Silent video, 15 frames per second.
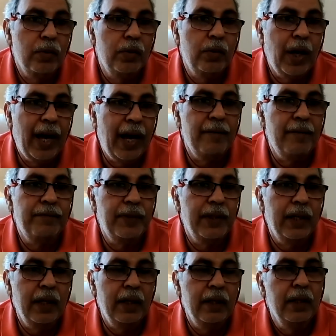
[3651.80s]
who have
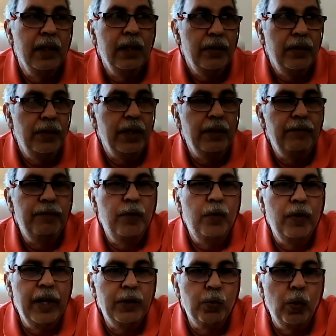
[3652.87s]
the
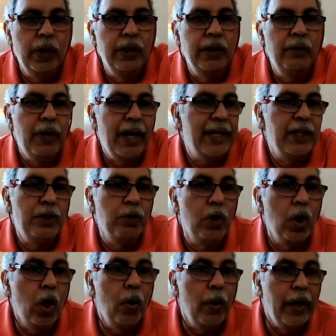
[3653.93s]
481 ready to
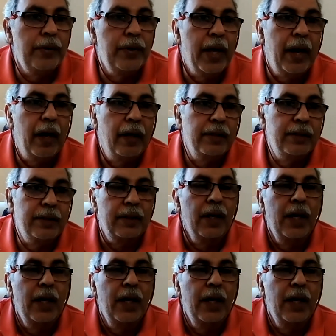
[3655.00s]
go in there. It's a